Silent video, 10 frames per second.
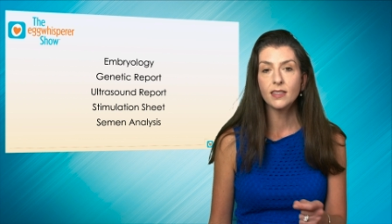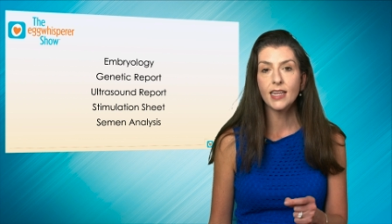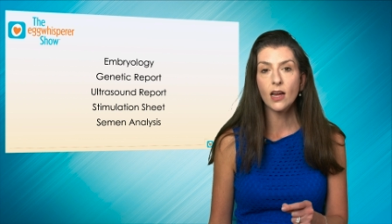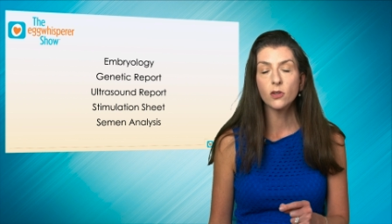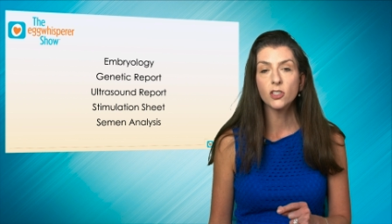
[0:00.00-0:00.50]

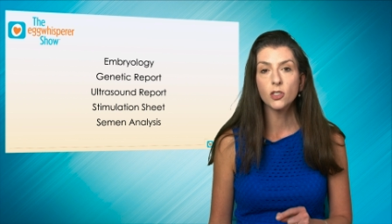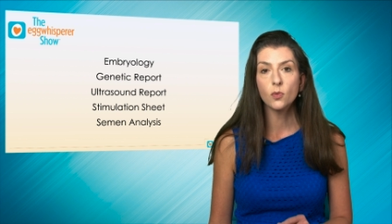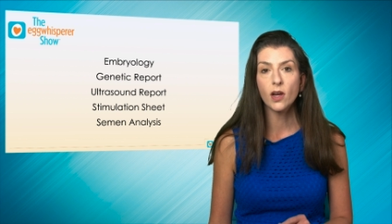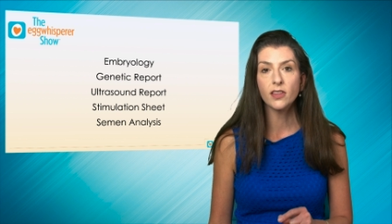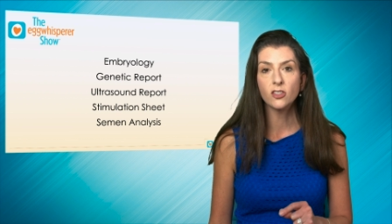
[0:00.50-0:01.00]
Now you
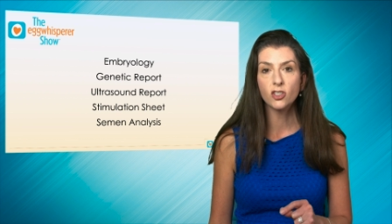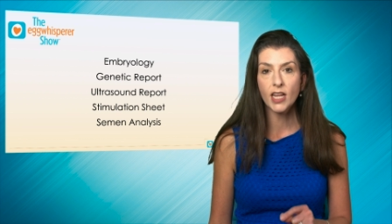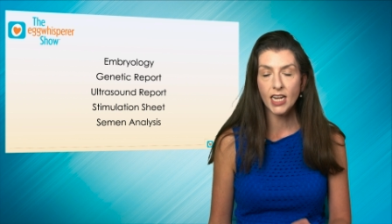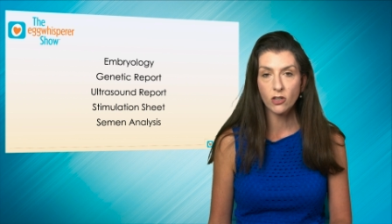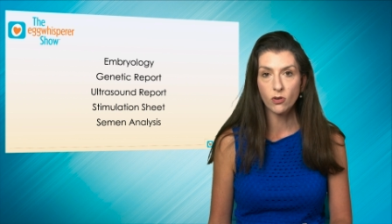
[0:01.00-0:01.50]
want the
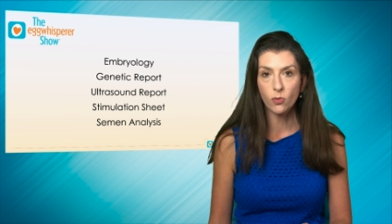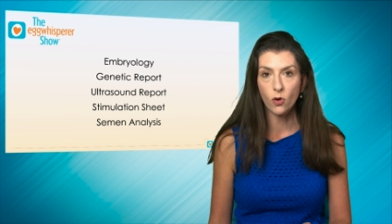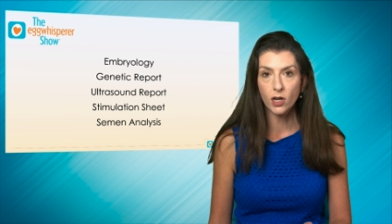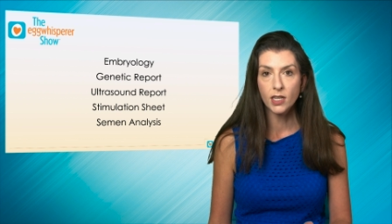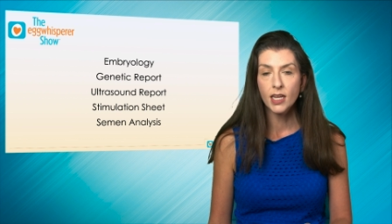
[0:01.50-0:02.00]
genetic
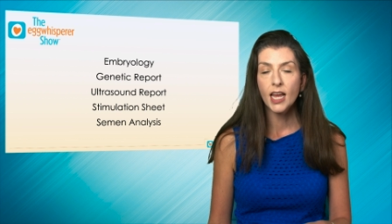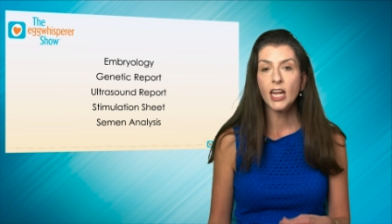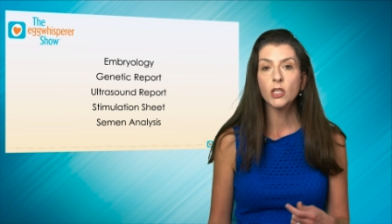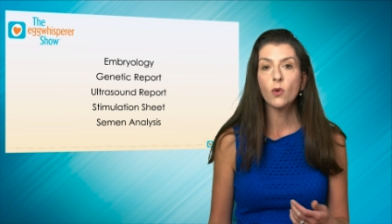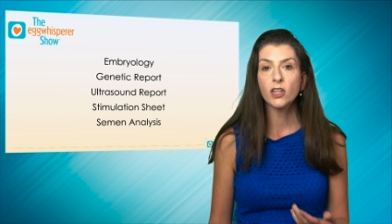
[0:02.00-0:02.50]
report,
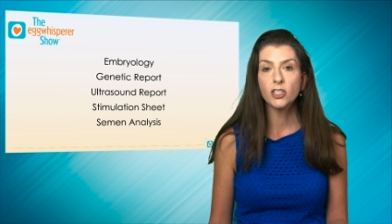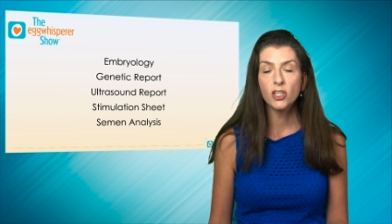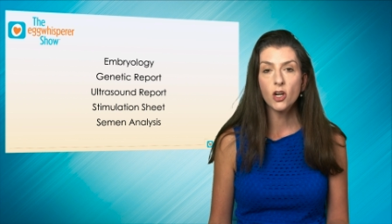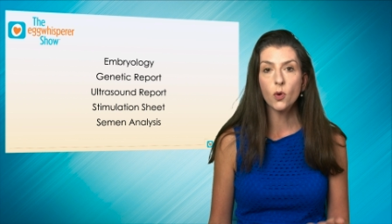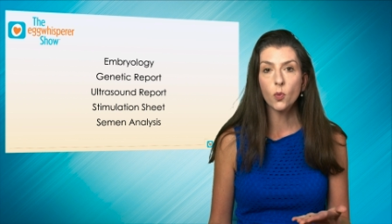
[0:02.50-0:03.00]
and you want to
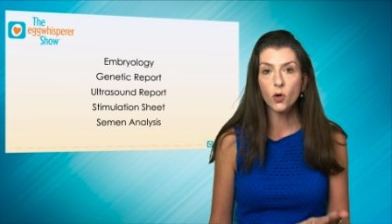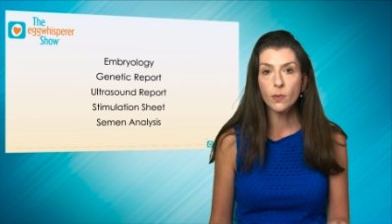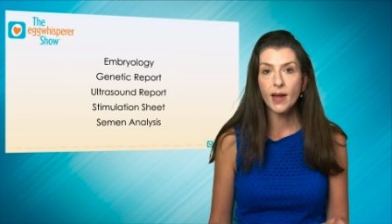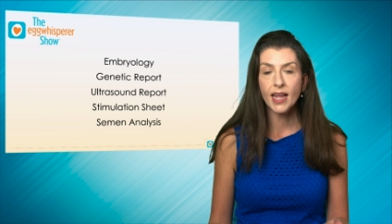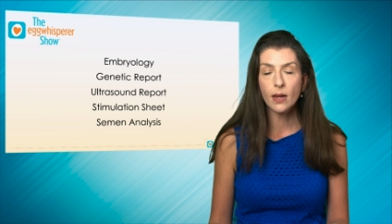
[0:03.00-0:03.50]
know, were
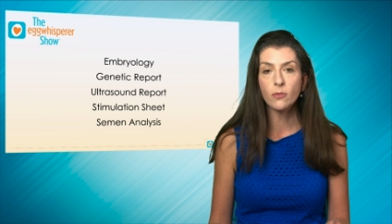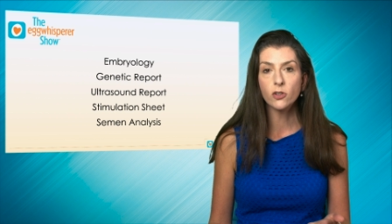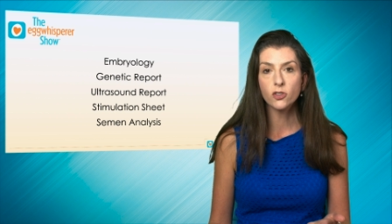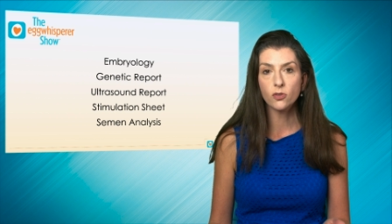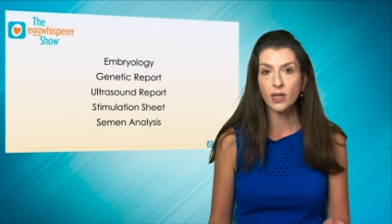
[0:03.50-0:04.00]
my
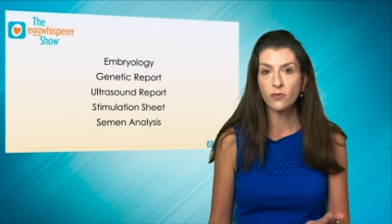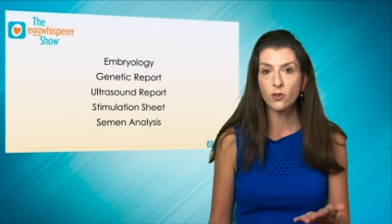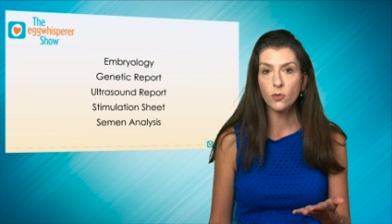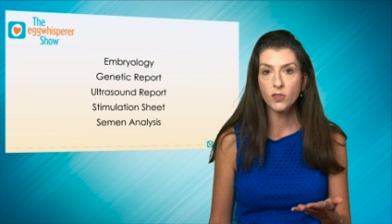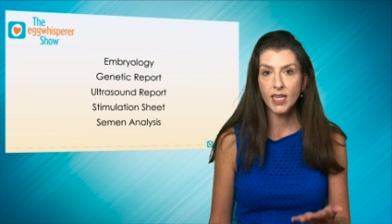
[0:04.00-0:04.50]
embryos screened
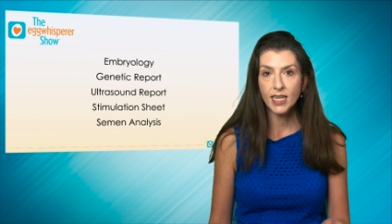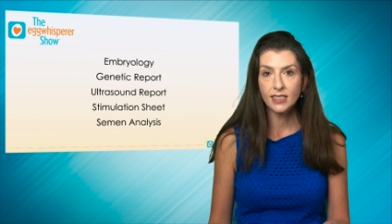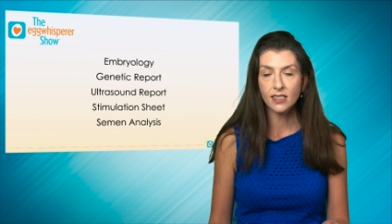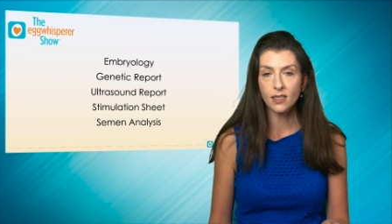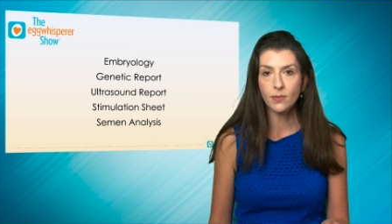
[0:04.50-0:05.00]
for
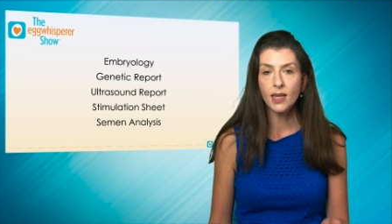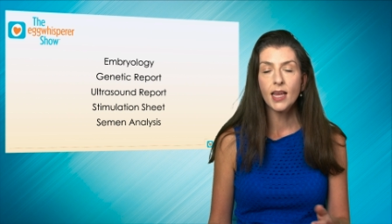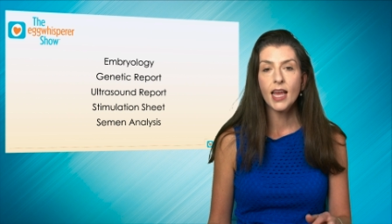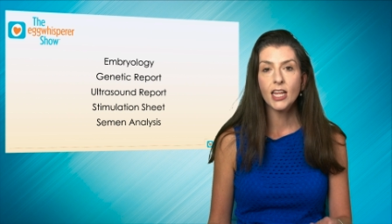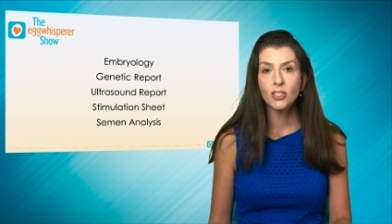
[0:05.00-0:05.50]
mosaicism?
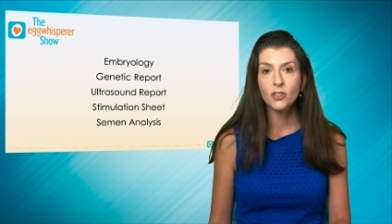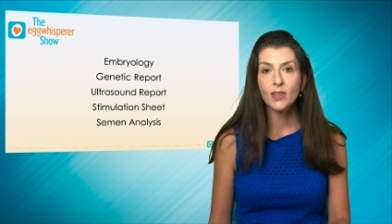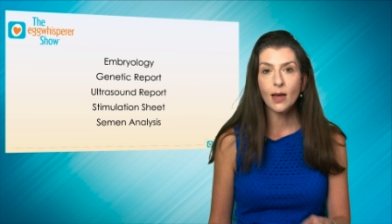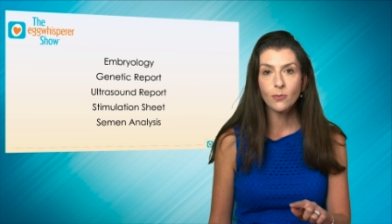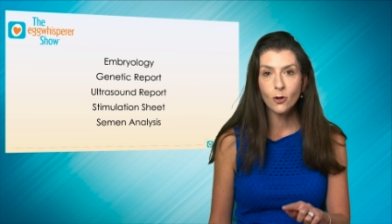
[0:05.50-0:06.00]
And do
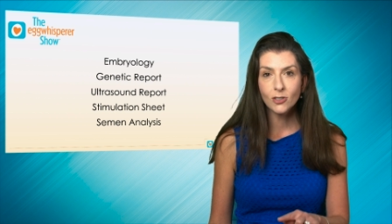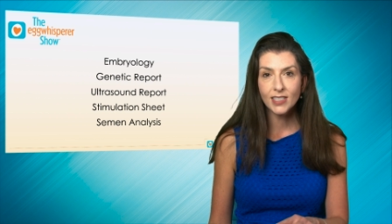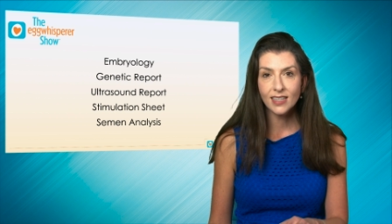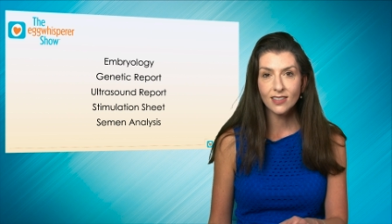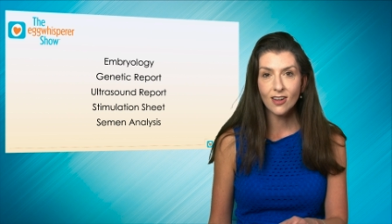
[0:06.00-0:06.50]
that
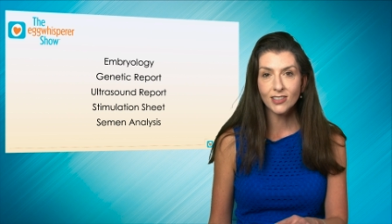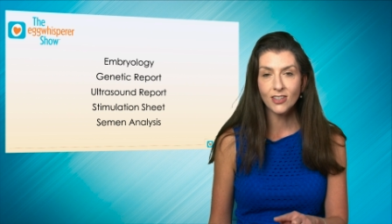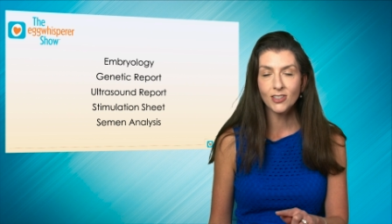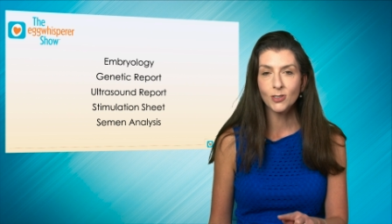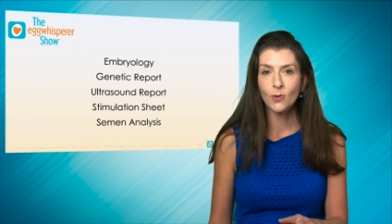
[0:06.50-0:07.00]
post-test
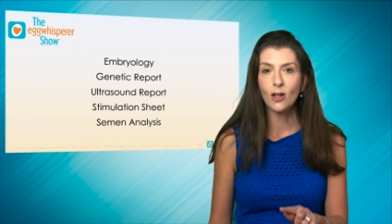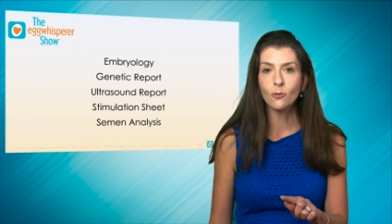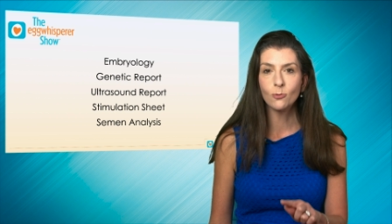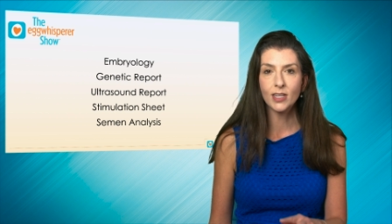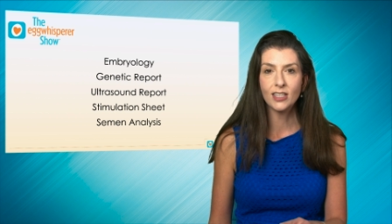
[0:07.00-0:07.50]
consult as
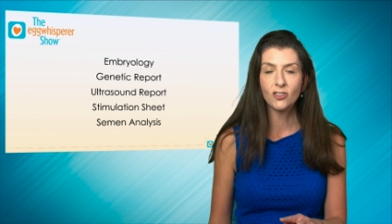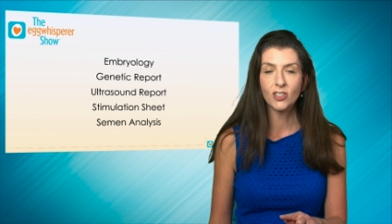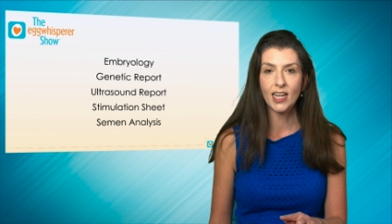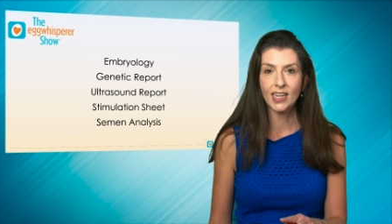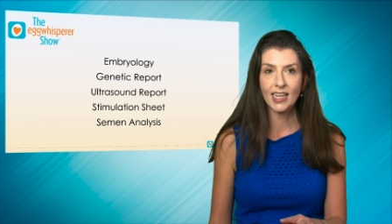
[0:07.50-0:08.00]
well with a
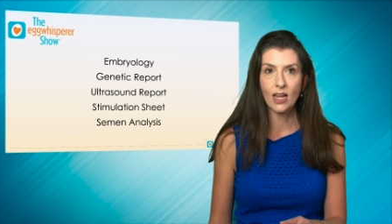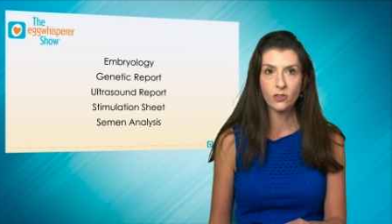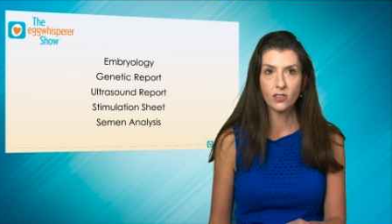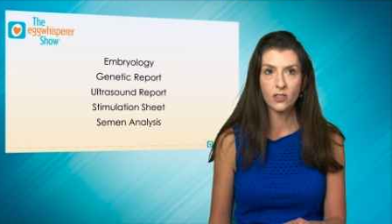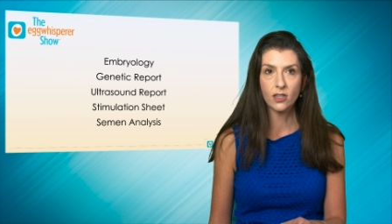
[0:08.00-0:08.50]
genetic
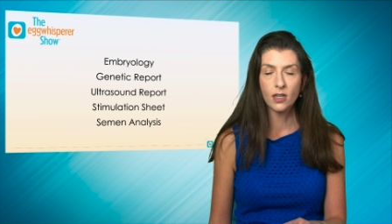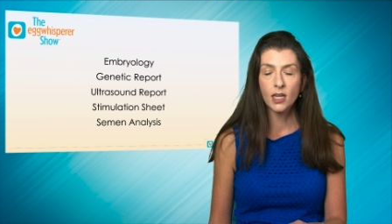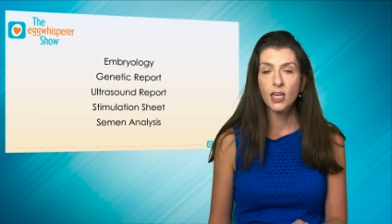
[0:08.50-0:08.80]
counselor.